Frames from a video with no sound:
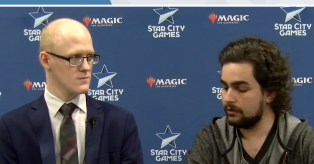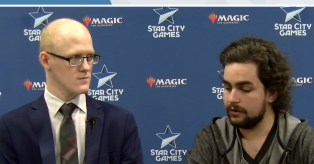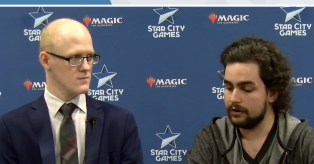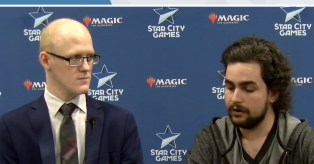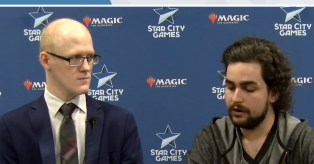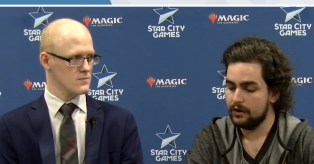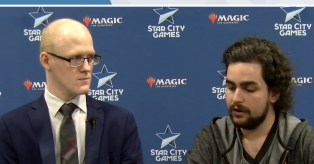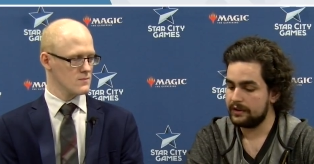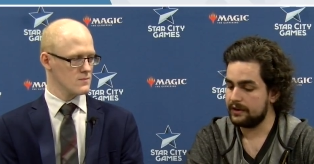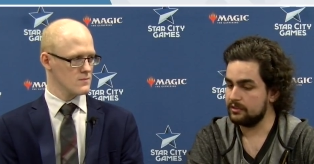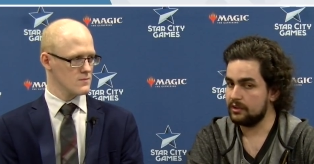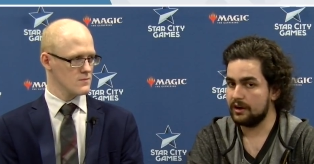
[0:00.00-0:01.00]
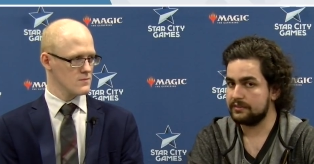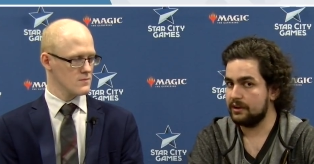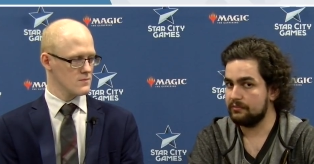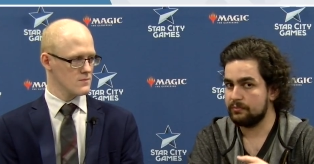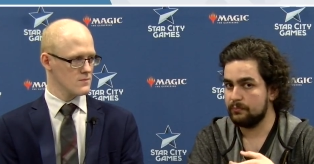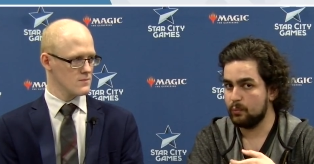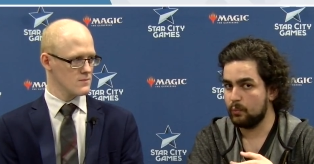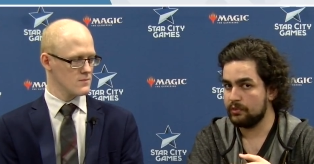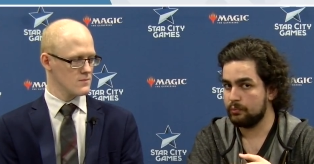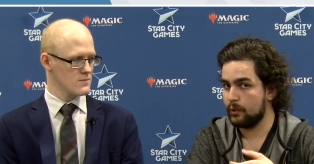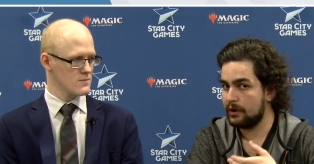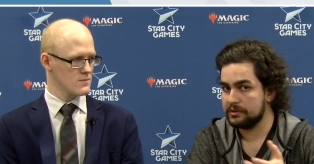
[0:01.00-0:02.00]
Speaker 1: or getting locked out with
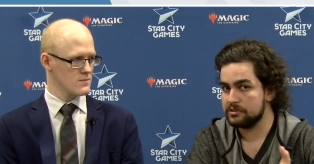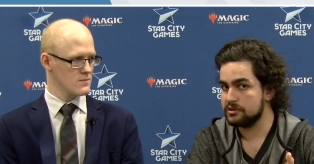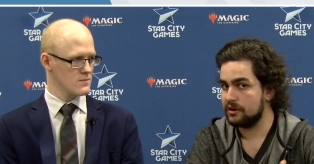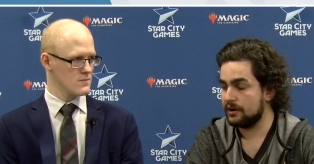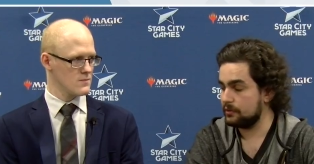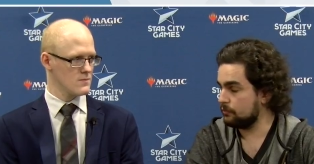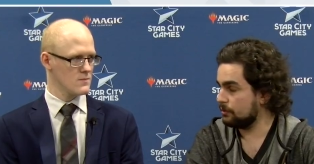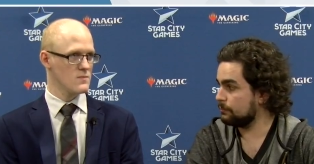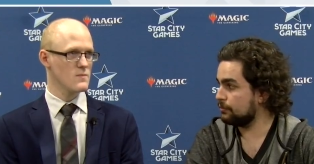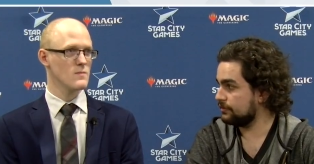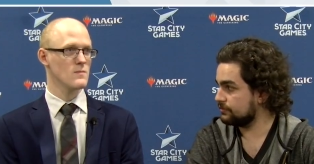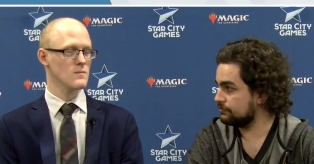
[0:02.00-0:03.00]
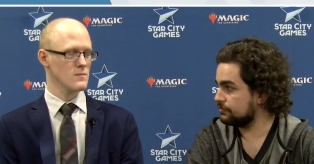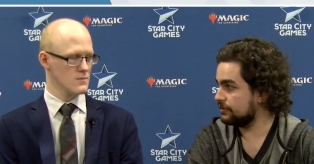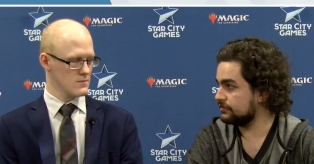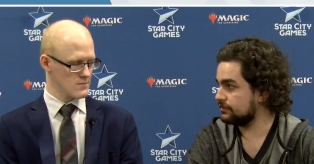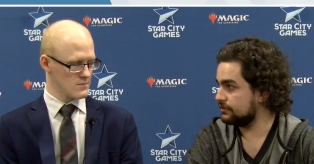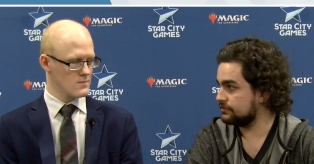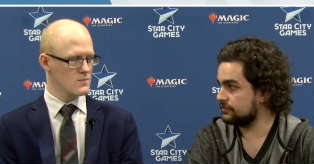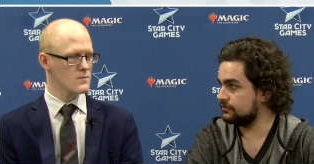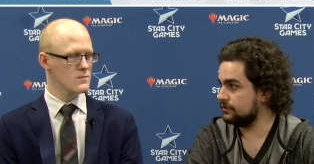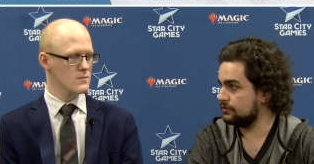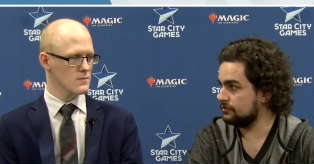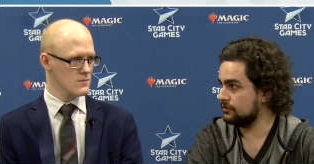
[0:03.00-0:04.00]
Welding Jar out of War Prison, for instance. It's,
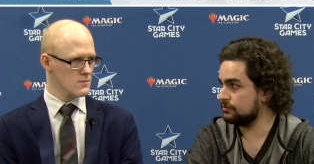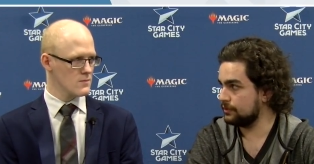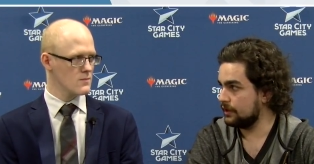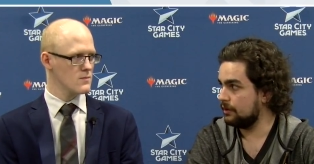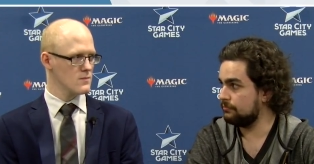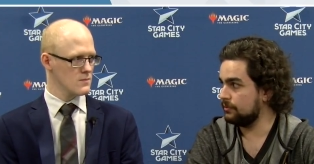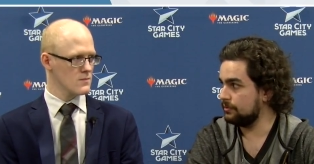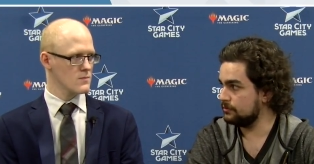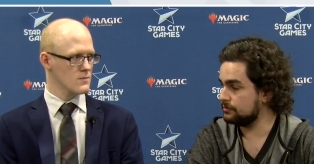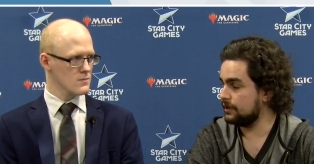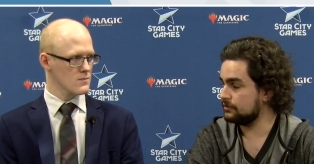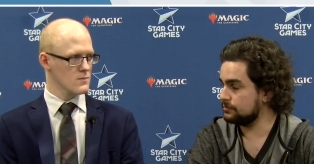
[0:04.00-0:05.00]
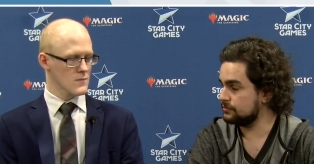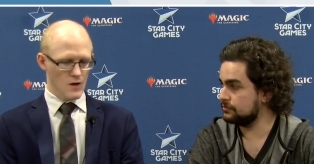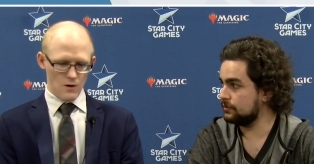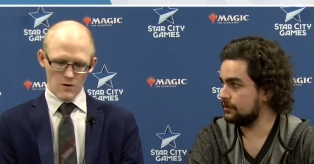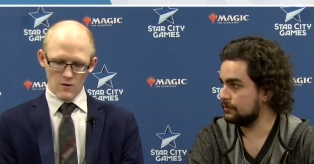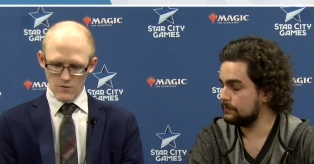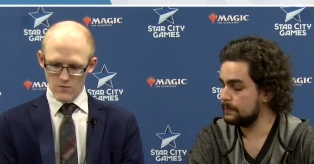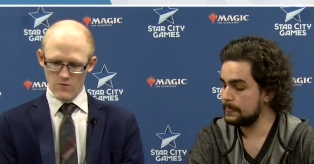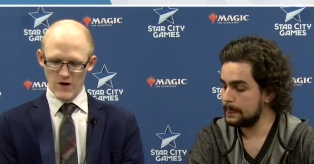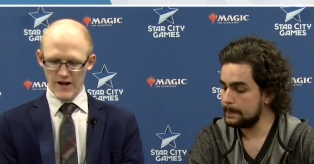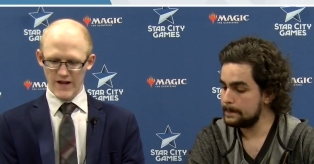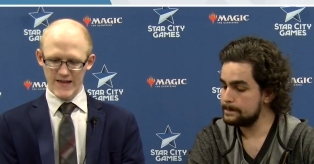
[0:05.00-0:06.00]
it's really helpful in those matchups as well.
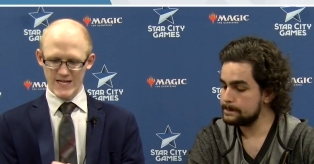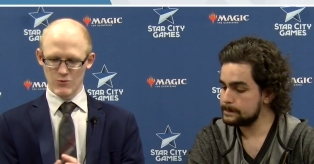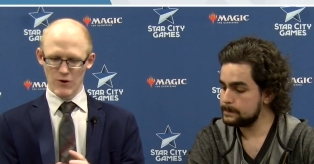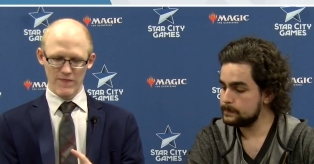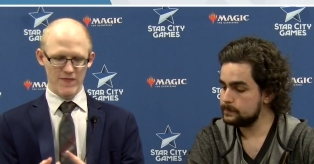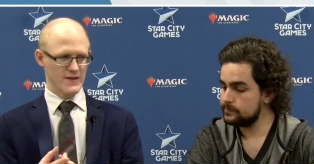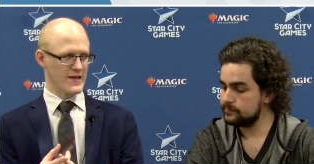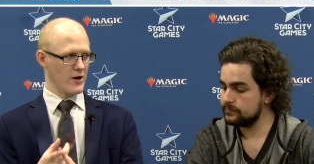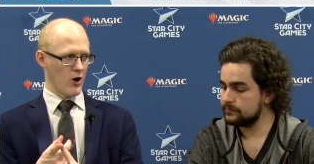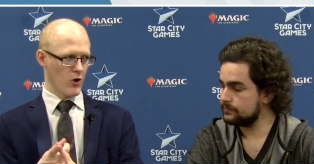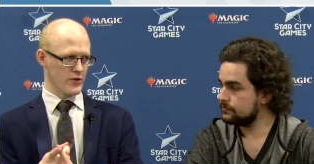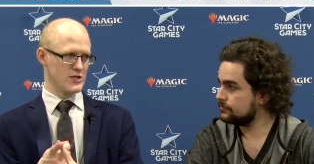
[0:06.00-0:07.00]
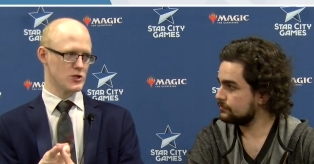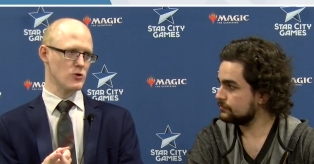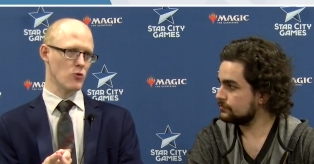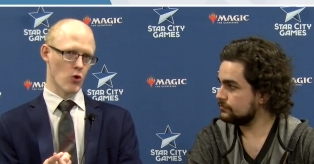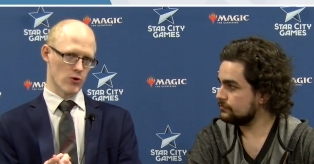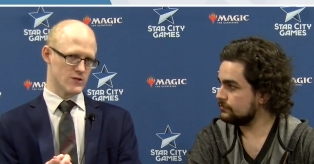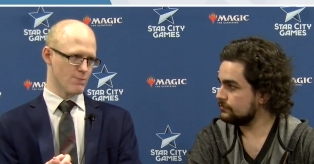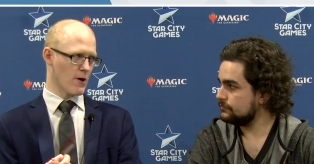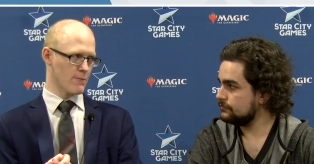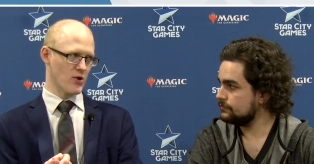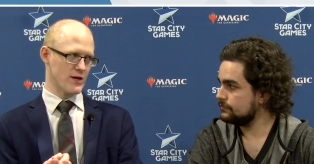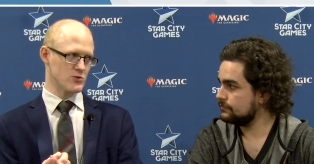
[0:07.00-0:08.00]
Speaker 2: Right, and that's one thing that all these new War of the
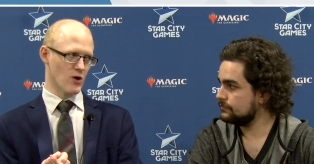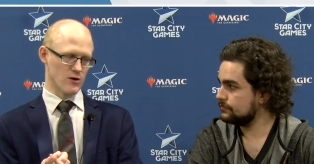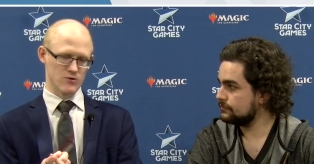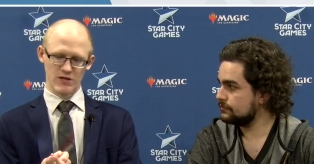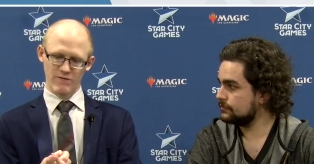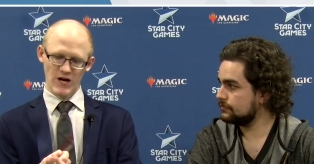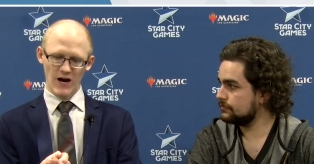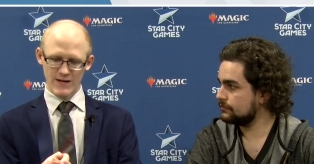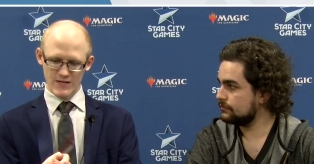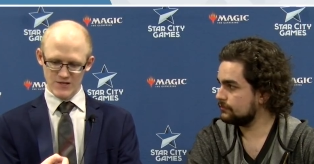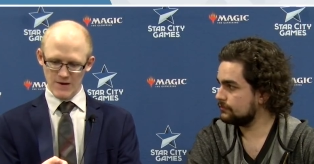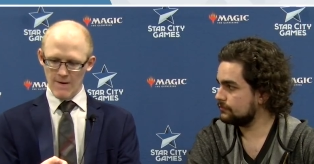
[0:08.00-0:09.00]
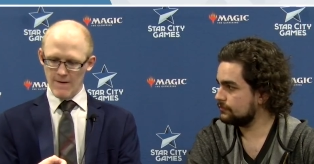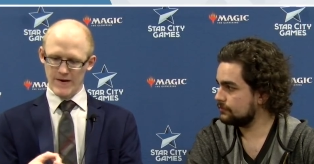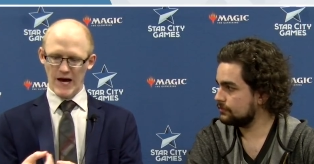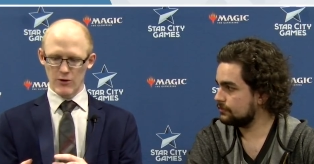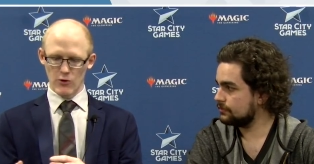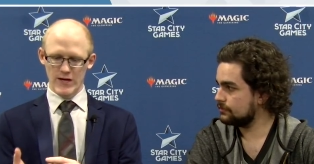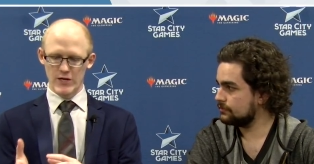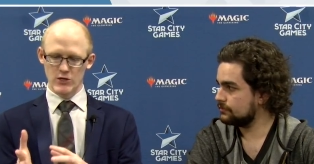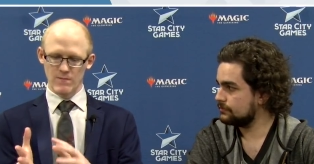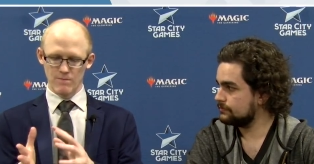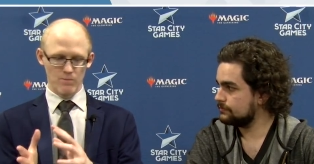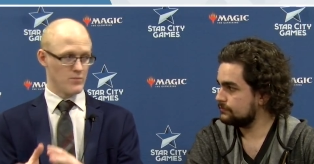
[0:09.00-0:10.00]
Spark Planeswalkers have done is not only
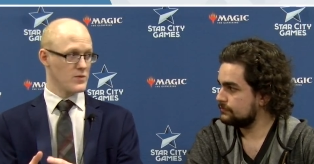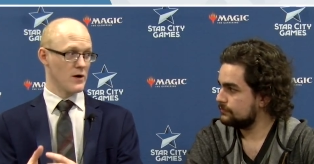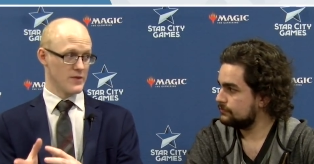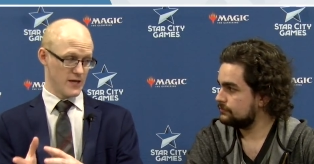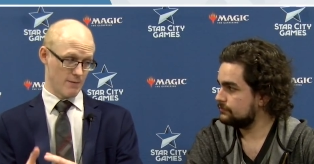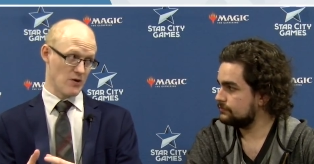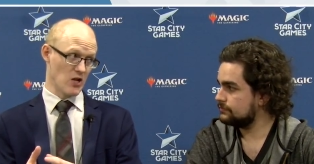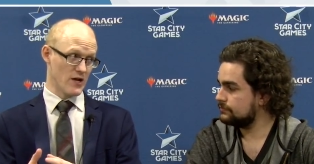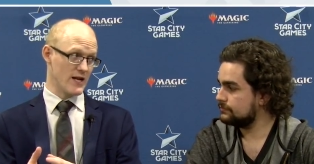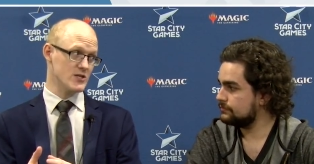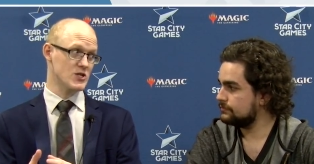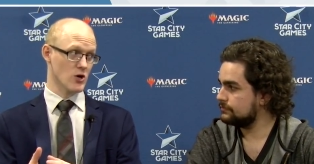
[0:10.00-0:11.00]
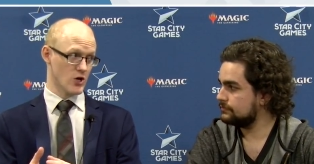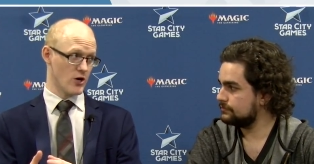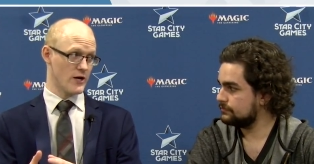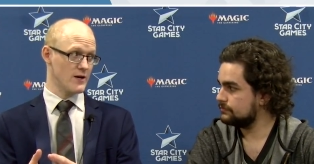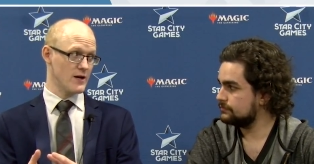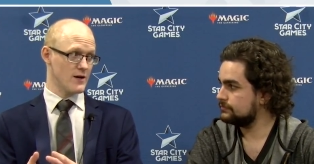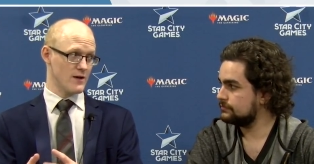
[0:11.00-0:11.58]
the abilities are good,